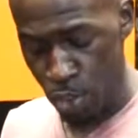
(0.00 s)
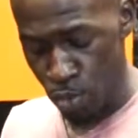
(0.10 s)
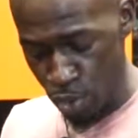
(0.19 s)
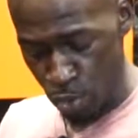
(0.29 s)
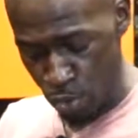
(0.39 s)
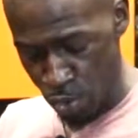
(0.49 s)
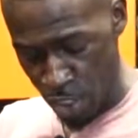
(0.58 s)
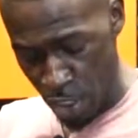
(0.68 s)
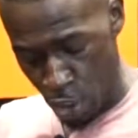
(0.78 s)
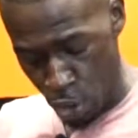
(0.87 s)
You can use a
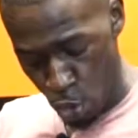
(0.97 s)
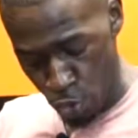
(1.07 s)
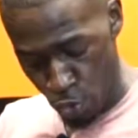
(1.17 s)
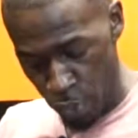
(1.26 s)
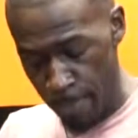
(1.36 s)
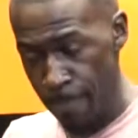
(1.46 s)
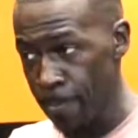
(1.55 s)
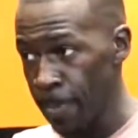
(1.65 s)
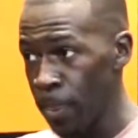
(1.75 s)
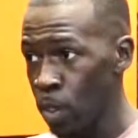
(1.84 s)
close grip,
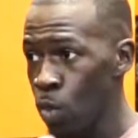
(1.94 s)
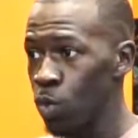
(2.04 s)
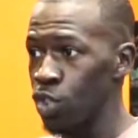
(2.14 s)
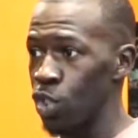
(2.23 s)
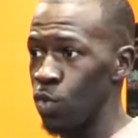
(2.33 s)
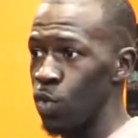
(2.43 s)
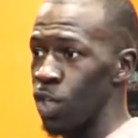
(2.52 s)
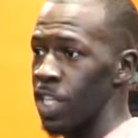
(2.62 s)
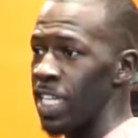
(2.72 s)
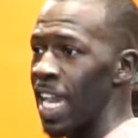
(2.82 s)
which is gonna
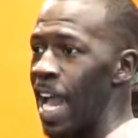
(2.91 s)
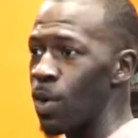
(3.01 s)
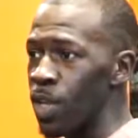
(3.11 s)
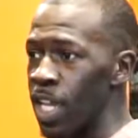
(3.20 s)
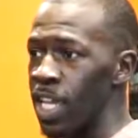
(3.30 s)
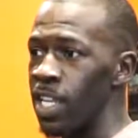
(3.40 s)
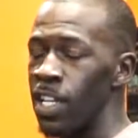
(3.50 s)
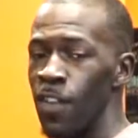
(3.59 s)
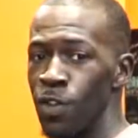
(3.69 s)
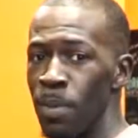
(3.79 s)
work the outer head
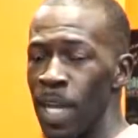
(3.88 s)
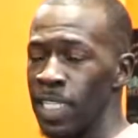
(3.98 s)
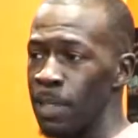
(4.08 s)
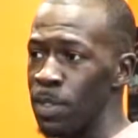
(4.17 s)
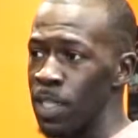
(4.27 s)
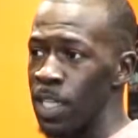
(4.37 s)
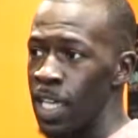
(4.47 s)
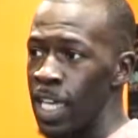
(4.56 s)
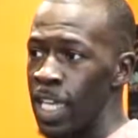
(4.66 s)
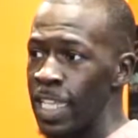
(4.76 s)
of your bicep that
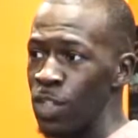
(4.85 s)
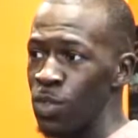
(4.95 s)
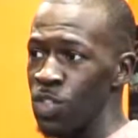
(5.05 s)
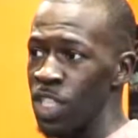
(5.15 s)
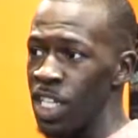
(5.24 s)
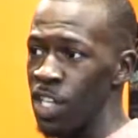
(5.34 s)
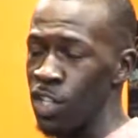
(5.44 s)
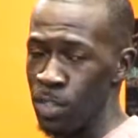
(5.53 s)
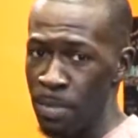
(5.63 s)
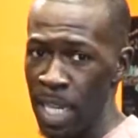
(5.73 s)
you see here,
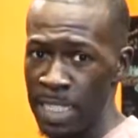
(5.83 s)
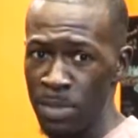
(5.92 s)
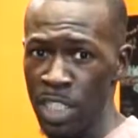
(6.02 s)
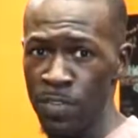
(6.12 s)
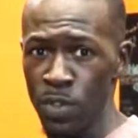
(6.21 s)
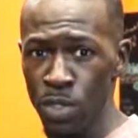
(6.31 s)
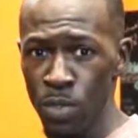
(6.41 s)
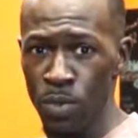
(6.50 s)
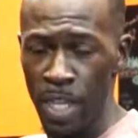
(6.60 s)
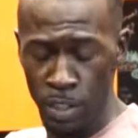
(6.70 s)
because the bicep stands for
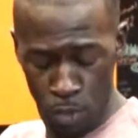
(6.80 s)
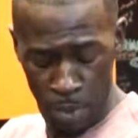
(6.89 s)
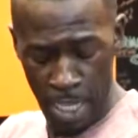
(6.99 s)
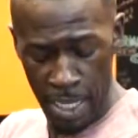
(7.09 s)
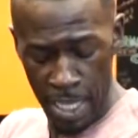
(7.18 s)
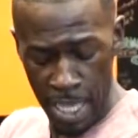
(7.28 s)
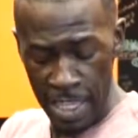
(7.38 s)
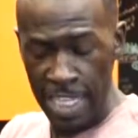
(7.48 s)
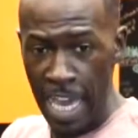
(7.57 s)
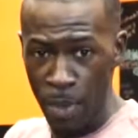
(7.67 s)
2, right? So we got
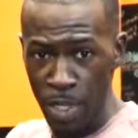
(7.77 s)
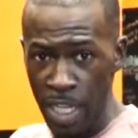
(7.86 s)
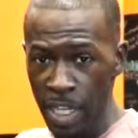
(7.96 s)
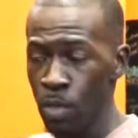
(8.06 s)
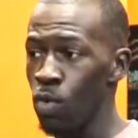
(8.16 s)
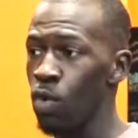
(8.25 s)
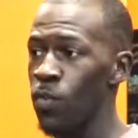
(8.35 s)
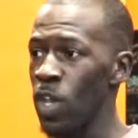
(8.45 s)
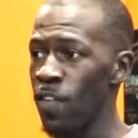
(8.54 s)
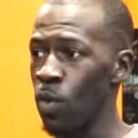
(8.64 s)
the outer head, or if
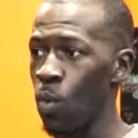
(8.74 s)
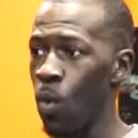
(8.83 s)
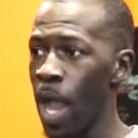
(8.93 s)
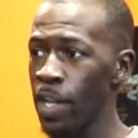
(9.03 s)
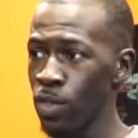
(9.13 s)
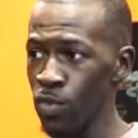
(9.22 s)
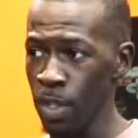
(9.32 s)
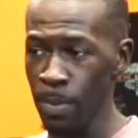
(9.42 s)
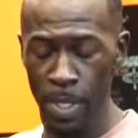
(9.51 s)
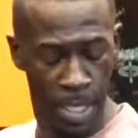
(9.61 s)
you have a wider
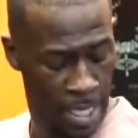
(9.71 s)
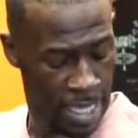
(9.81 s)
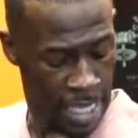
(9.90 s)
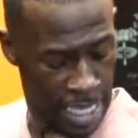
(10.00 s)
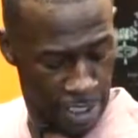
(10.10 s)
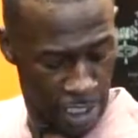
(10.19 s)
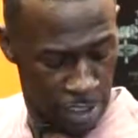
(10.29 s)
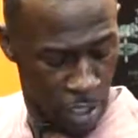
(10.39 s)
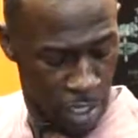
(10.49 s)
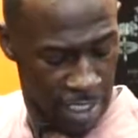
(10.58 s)
grip, it's gonna
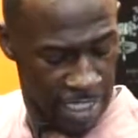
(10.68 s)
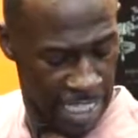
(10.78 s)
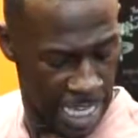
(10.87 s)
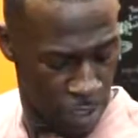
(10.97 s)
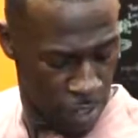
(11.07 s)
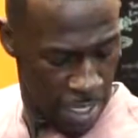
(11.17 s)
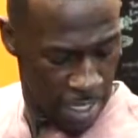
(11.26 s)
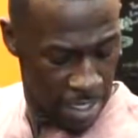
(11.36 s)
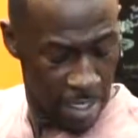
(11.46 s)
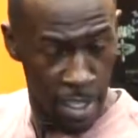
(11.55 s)
target the inner
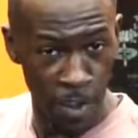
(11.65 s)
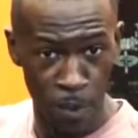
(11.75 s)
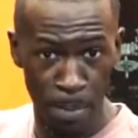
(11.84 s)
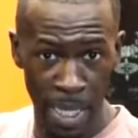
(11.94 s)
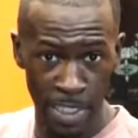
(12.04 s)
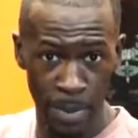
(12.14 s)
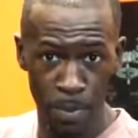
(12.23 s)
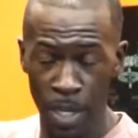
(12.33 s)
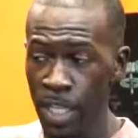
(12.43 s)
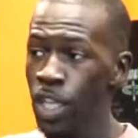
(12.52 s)
head of your bicep,
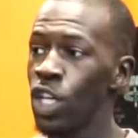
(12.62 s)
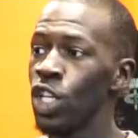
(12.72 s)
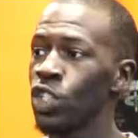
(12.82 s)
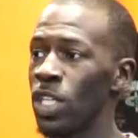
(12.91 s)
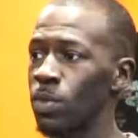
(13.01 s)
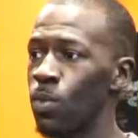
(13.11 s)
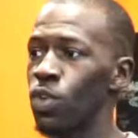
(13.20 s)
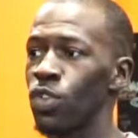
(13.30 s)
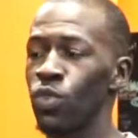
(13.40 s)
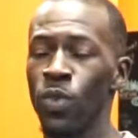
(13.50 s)
right? So that's what we
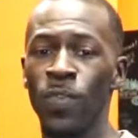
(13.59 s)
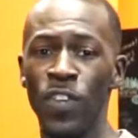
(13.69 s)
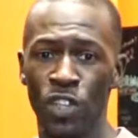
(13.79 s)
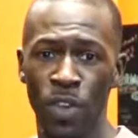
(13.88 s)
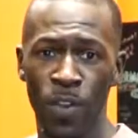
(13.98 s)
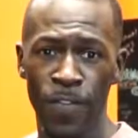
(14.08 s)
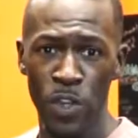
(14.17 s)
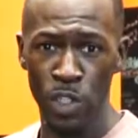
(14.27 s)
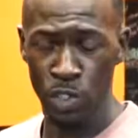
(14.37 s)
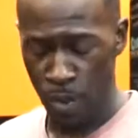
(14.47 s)
wanna do, figure out
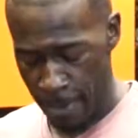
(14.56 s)
first, right?